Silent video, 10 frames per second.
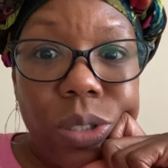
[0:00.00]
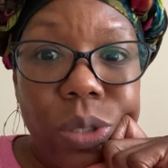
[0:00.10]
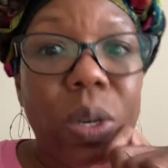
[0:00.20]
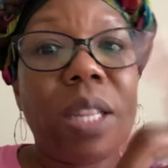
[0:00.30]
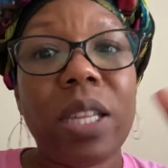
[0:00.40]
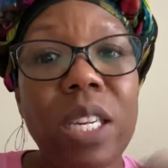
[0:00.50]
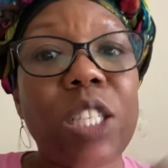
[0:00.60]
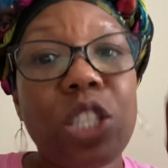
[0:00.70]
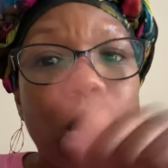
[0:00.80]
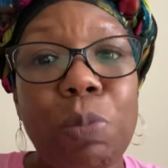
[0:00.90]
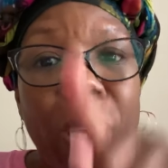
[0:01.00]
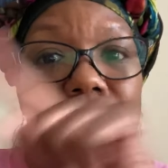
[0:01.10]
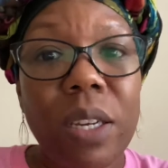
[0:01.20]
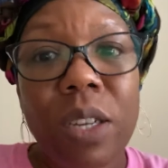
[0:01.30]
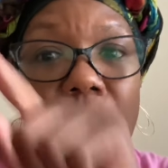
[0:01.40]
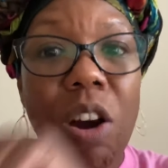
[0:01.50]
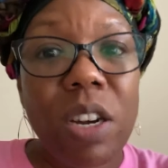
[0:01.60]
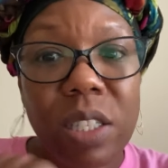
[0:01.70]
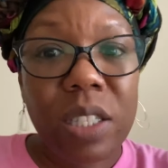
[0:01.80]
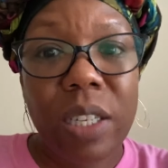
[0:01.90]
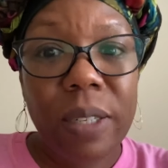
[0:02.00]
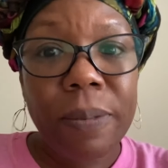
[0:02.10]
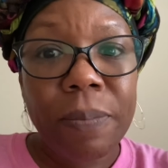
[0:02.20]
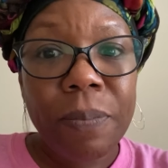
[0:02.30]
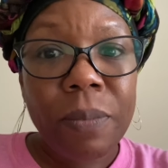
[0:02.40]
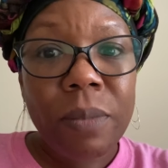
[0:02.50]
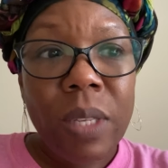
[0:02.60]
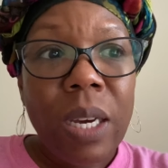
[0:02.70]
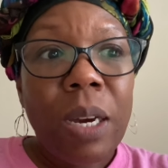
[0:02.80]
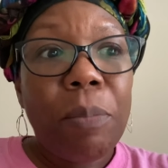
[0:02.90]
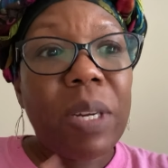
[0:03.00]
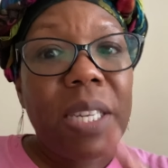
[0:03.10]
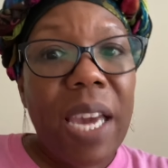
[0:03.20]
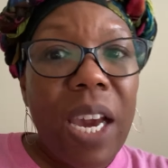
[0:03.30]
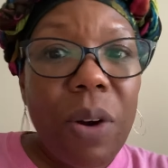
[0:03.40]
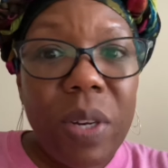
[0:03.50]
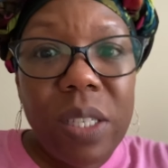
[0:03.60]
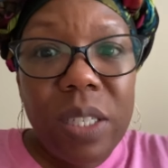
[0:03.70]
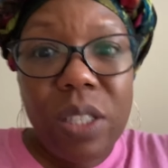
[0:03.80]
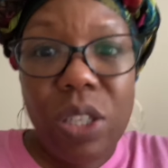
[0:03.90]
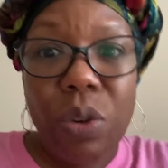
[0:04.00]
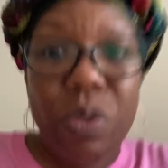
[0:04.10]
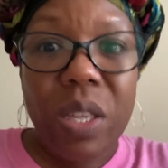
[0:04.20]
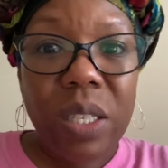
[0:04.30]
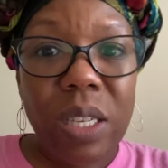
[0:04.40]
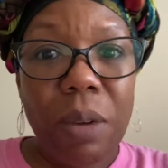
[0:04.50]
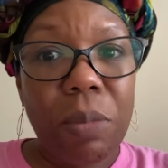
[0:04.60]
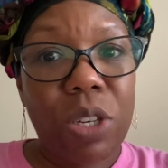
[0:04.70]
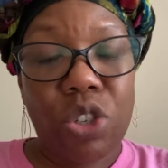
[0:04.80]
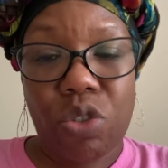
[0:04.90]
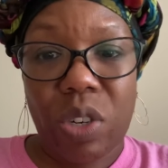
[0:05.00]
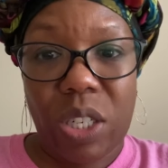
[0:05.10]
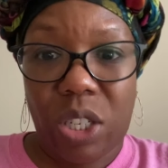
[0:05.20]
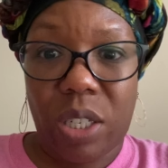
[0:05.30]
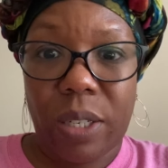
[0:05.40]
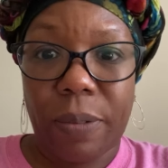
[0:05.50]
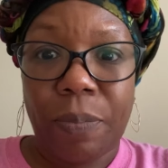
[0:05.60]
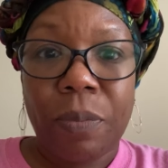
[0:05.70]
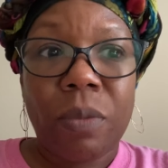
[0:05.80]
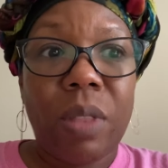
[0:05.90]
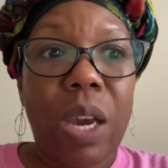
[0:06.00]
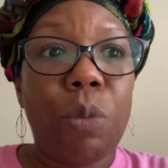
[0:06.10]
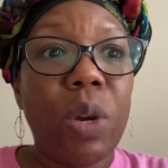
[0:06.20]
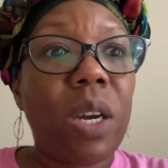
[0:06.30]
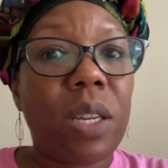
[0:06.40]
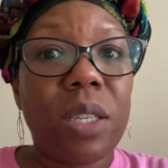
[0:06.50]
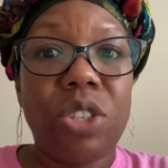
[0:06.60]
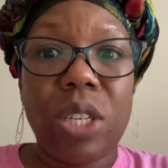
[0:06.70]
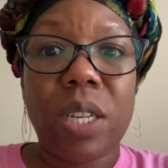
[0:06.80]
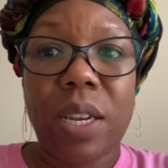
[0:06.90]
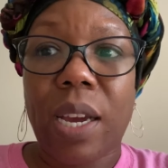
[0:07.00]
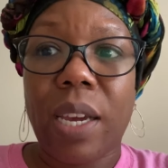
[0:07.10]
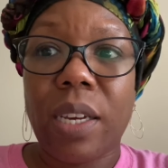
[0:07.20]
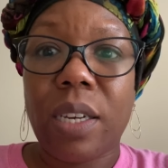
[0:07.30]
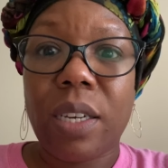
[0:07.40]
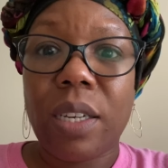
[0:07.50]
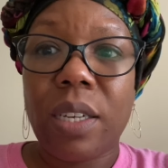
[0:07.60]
do. And then it's just been constant. But now it's until this administration that we are legit like,